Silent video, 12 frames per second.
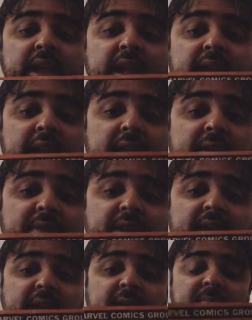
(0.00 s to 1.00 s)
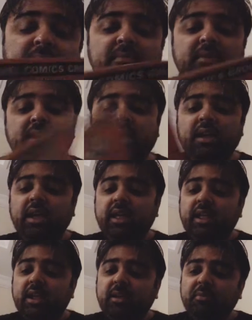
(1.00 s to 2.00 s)
And every time
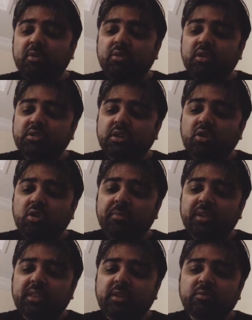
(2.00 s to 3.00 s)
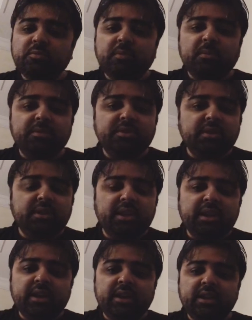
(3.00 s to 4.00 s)
I come across a comic that was published in the
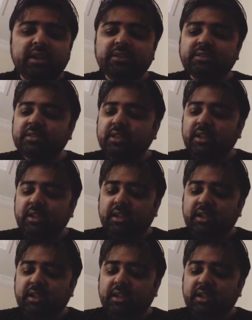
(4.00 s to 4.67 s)
80s,